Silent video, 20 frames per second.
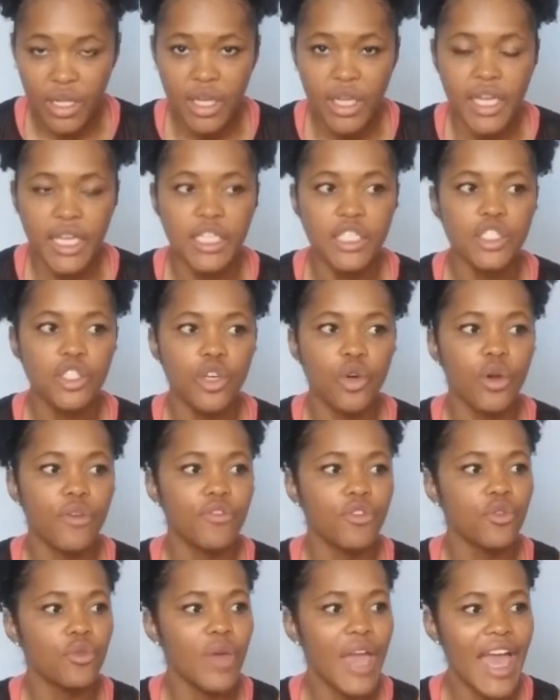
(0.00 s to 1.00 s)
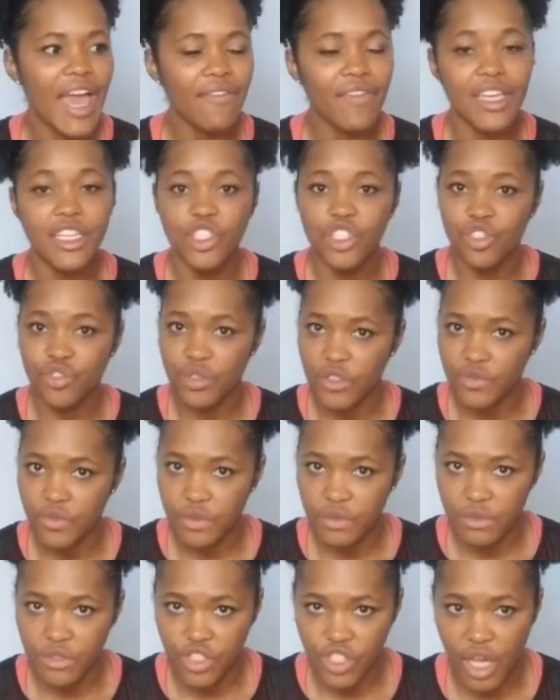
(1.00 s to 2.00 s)
And so if you have a
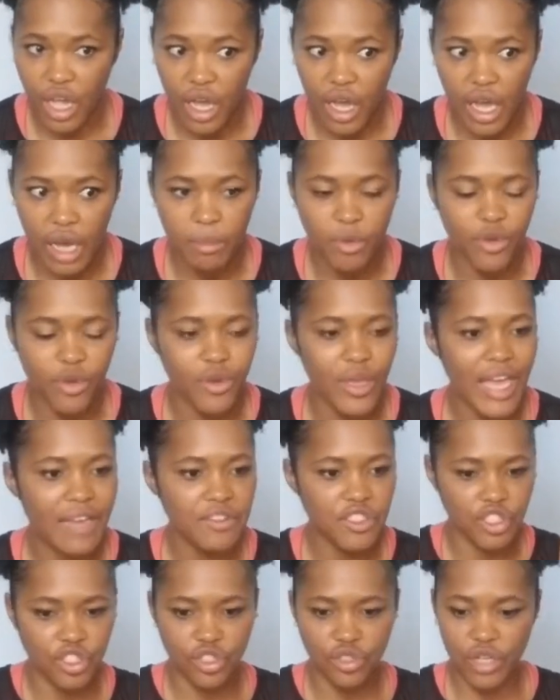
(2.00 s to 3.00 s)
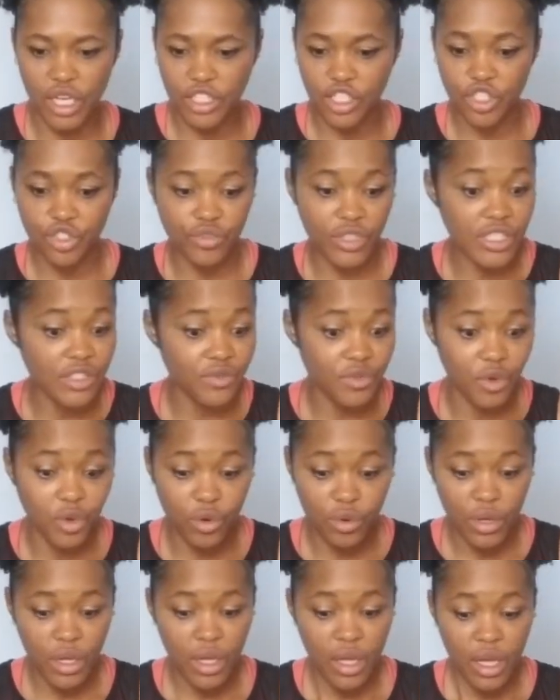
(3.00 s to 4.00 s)
stressful job, or you have a
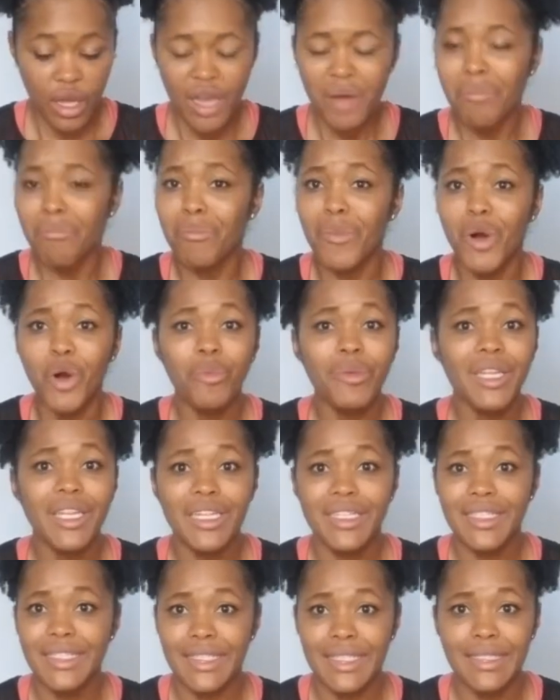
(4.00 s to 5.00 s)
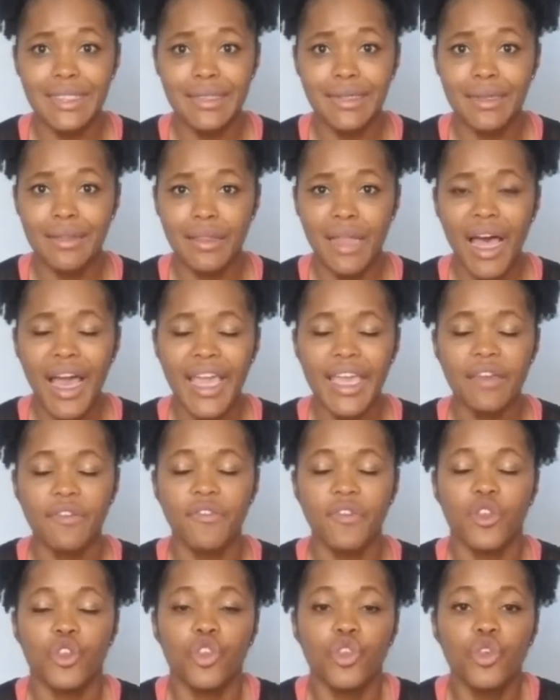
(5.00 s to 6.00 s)
stressful moment and season in life,
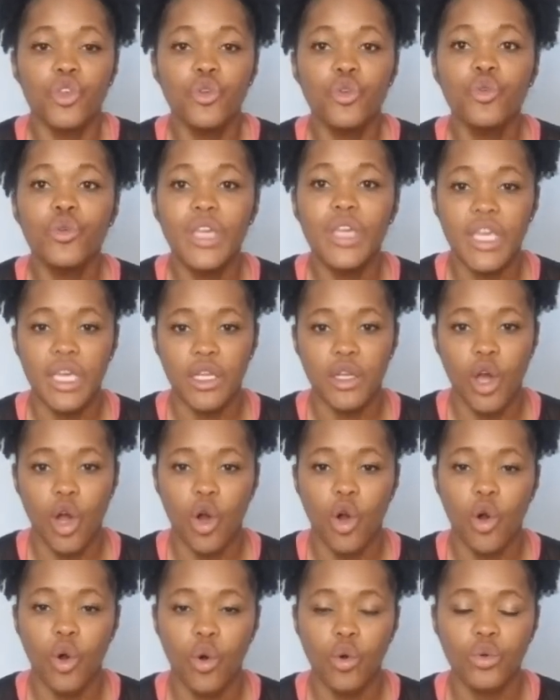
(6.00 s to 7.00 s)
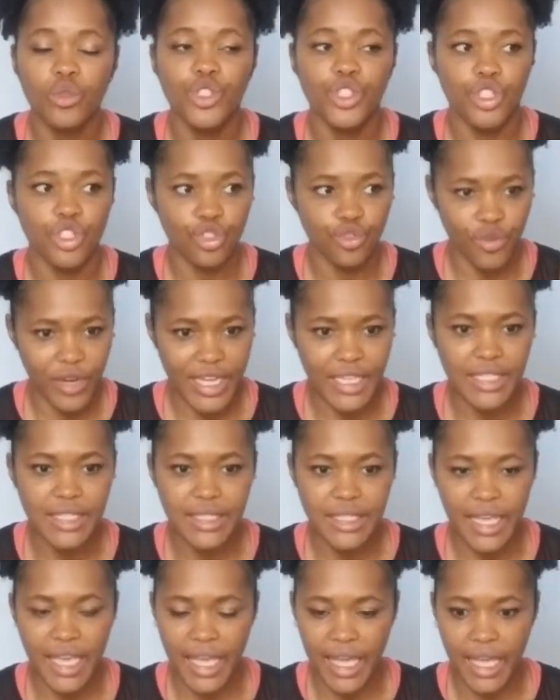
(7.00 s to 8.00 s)
you can hold stress
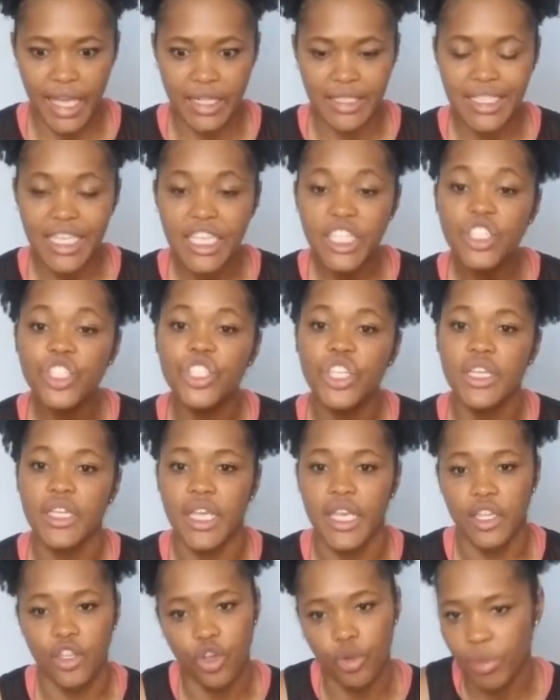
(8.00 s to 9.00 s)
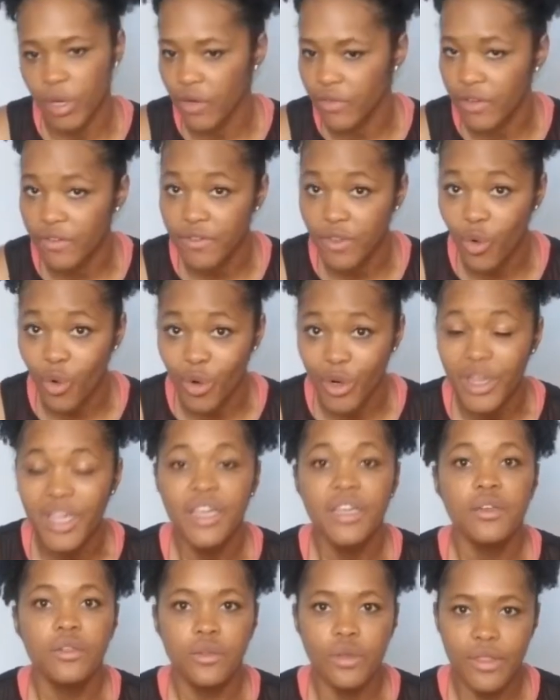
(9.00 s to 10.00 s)
and tension in your pelvic floor.
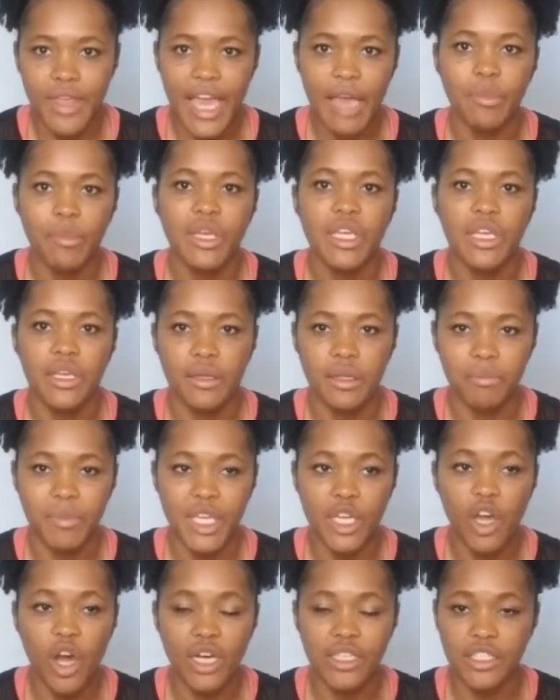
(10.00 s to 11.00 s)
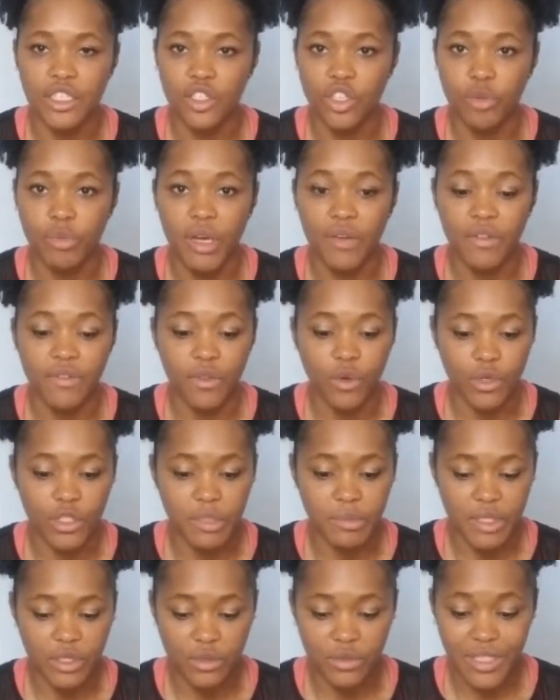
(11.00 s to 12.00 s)
So that can be causing your pelvic floor to
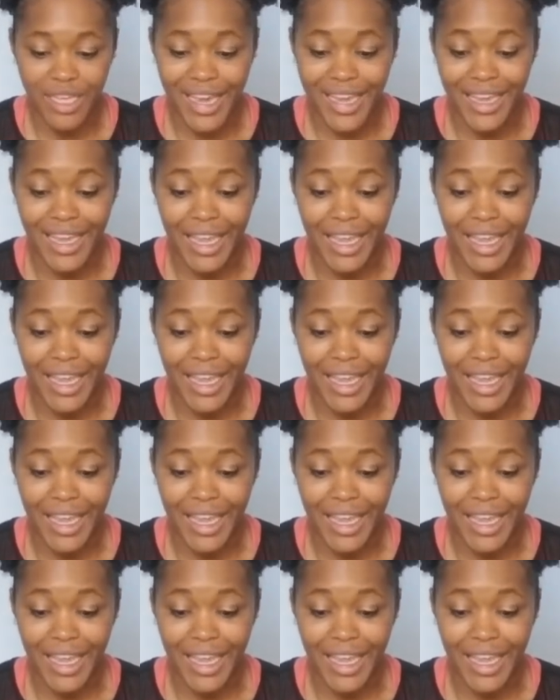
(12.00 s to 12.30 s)
be too tight.